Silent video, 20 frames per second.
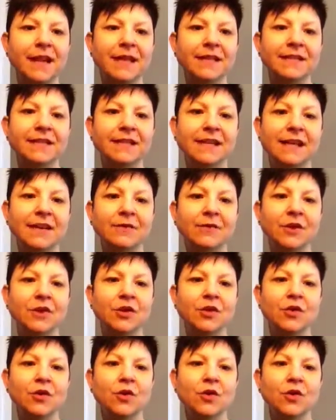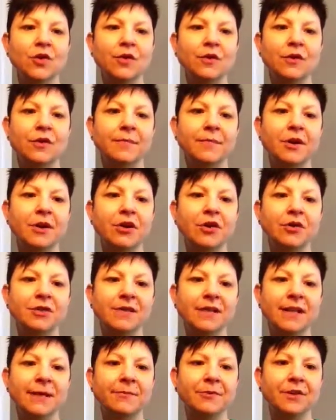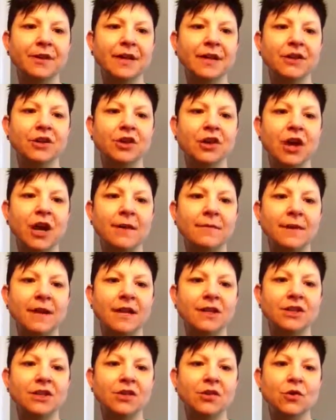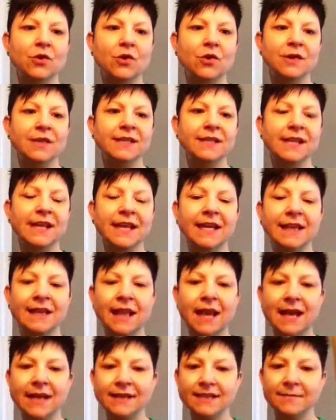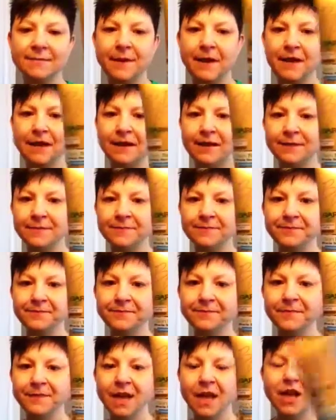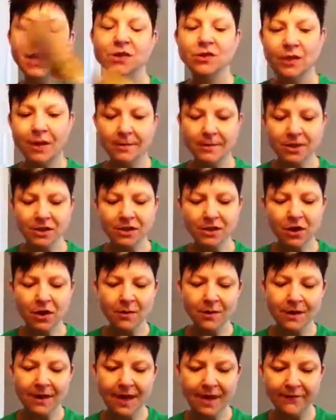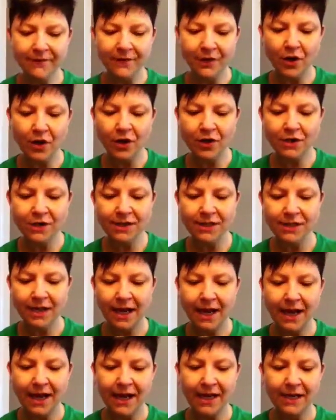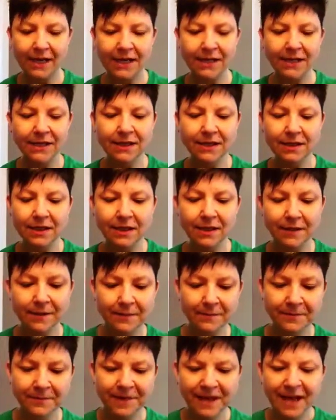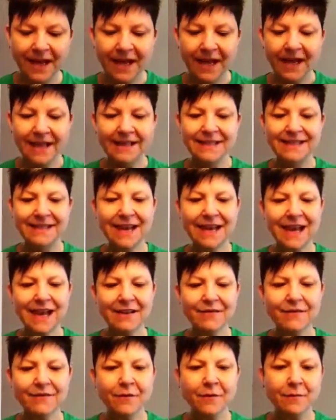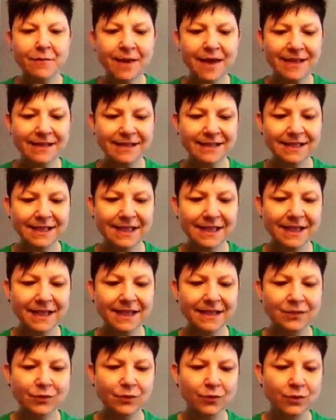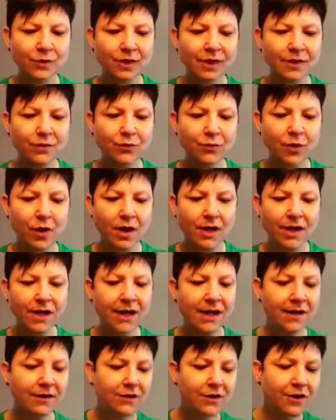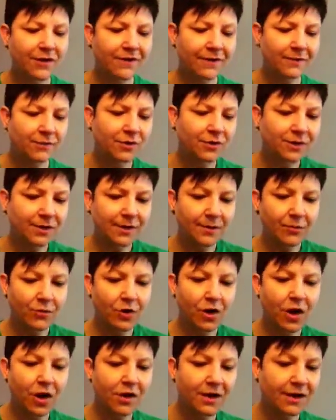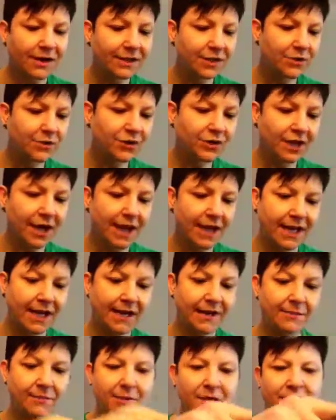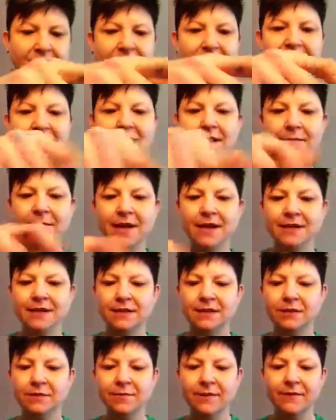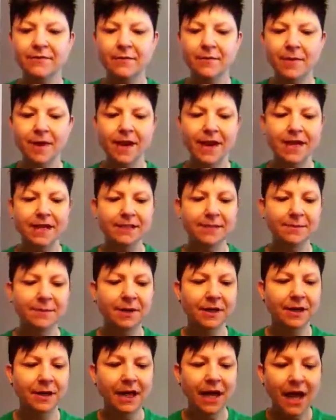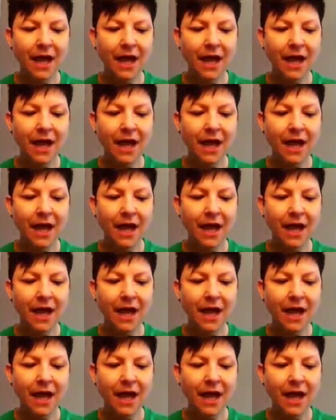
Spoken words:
Skin Renewal Miracle Skin Protector, combination to oily skin, light to medium. So I'm going to start with that first, and it's kind of messy. It's really runny. I don't know if I'm doing something wrong. I do shake it, but it kind of makes a little bit of a mess. But